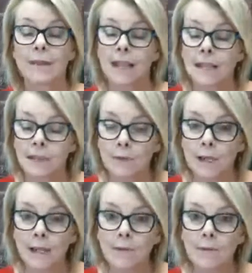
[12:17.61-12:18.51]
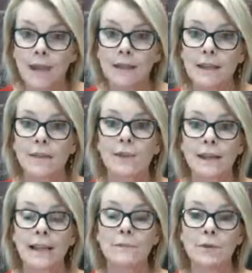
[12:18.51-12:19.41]
last week when we had the
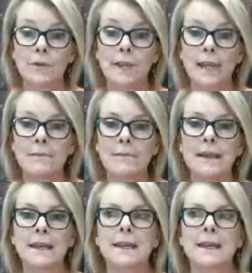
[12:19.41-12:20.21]
3-day boot camp.